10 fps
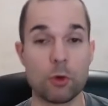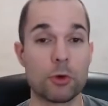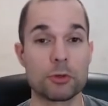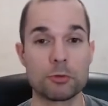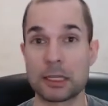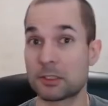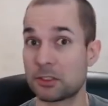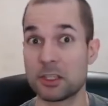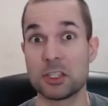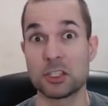or you'd like to
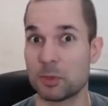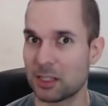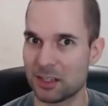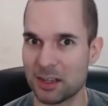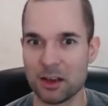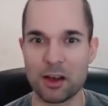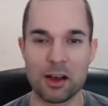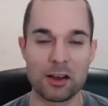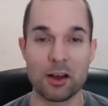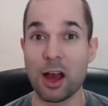teach me
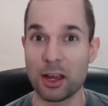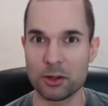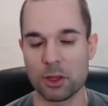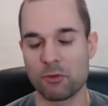higher